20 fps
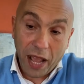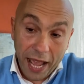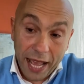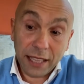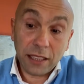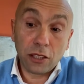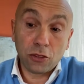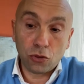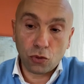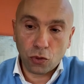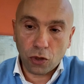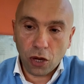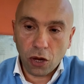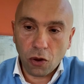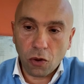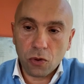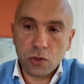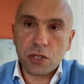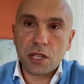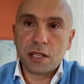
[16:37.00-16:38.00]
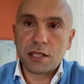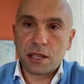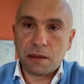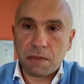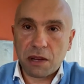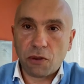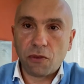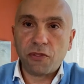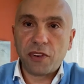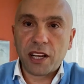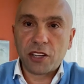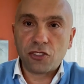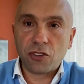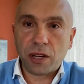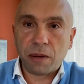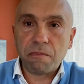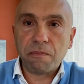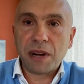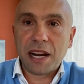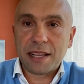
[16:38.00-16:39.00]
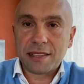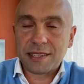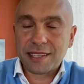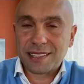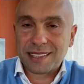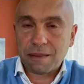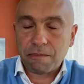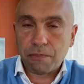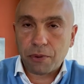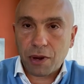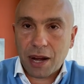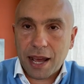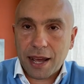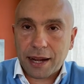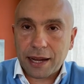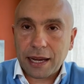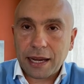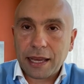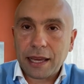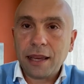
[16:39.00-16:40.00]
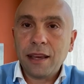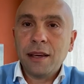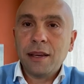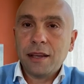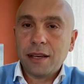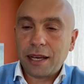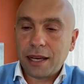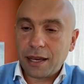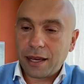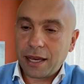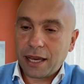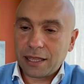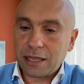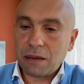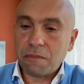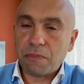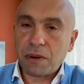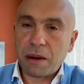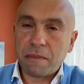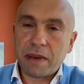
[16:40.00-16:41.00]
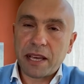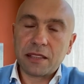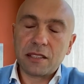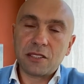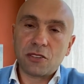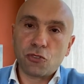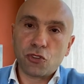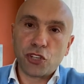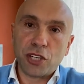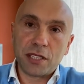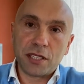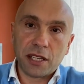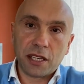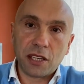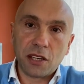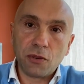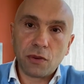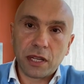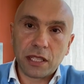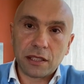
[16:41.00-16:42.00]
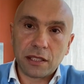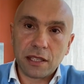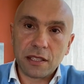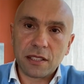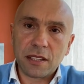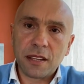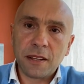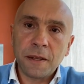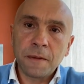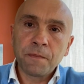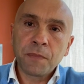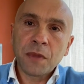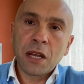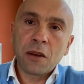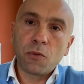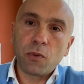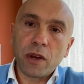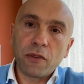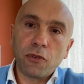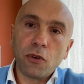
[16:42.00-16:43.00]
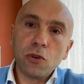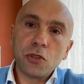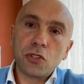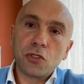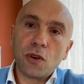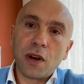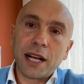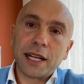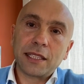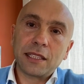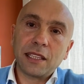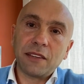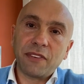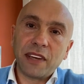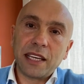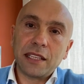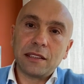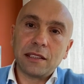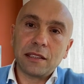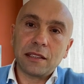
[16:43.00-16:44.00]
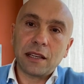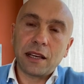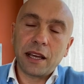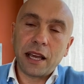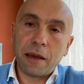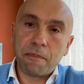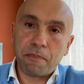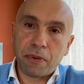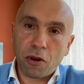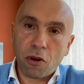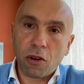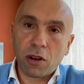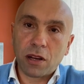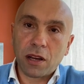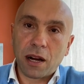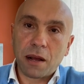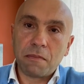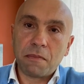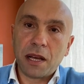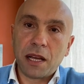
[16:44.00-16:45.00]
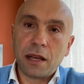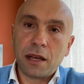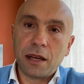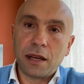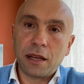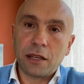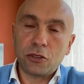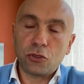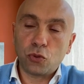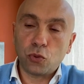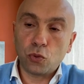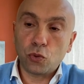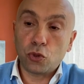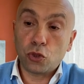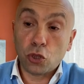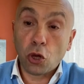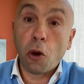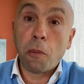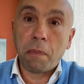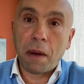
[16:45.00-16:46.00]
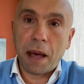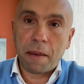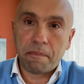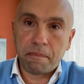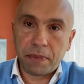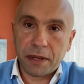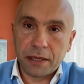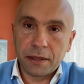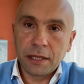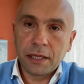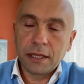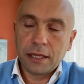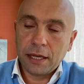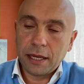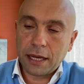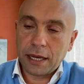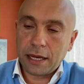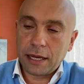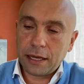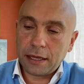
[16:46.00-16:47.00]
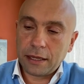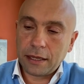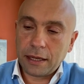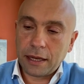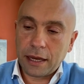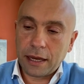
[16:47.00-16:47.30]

had to close some manufacturing plants temporarily uh, and implement social securities, We've also activated a program uh, to top up uh, uh,